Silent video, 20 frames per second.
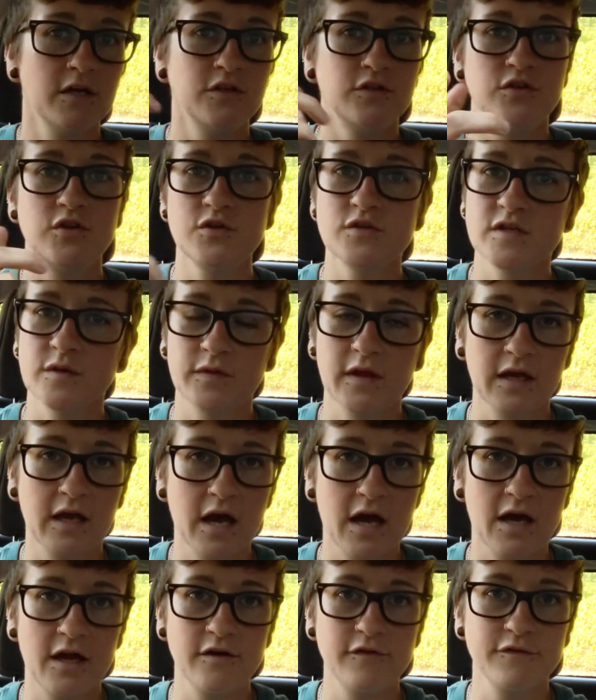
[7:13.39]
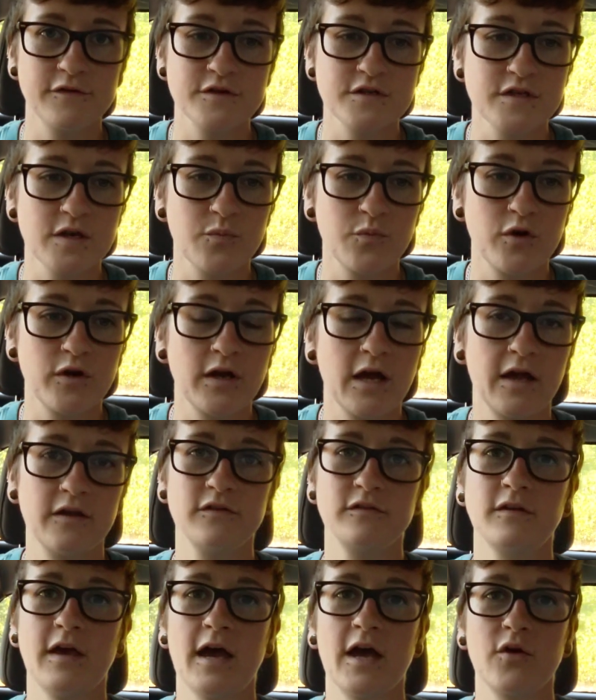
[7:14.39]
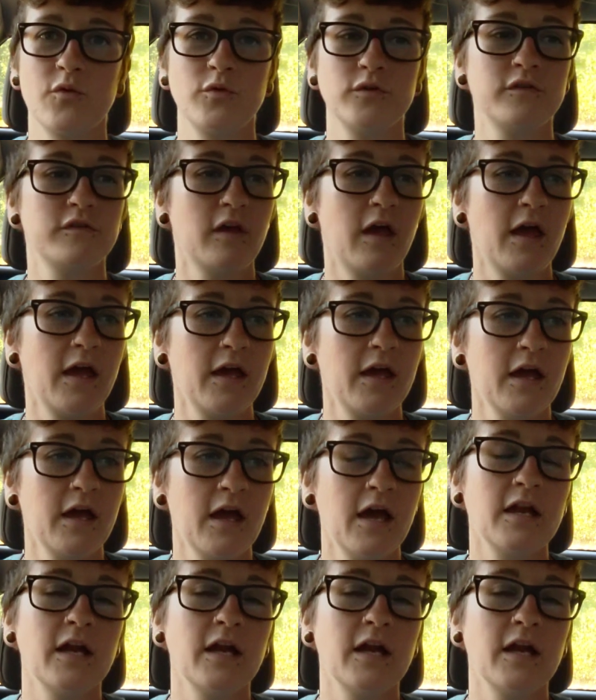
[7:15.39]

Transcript: Do something kind for someone, as Zach would say.